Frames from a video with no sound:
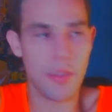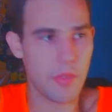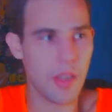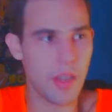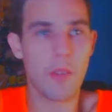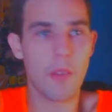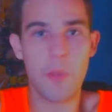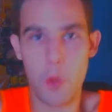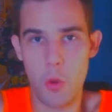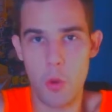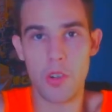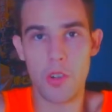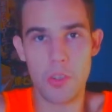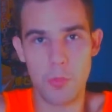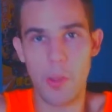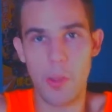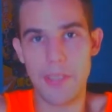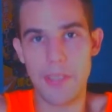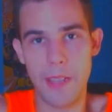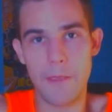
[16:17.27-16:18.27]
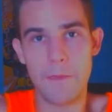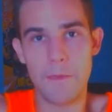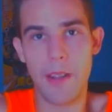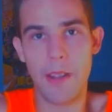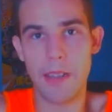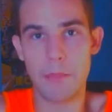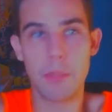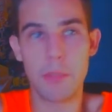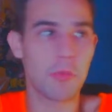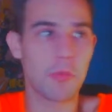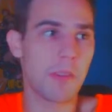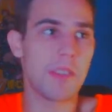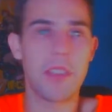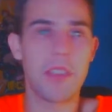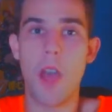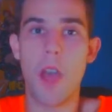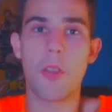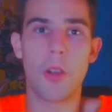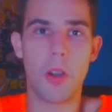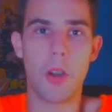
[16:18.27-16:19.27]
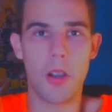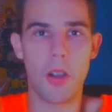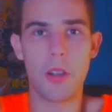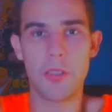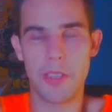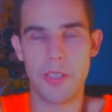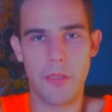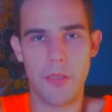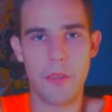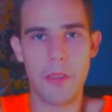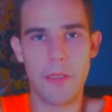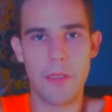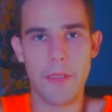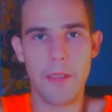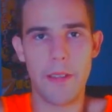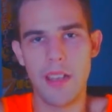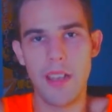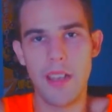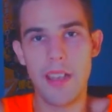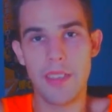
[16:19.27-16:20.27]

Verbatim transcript: There, of course, was infighting between the other herds and everything.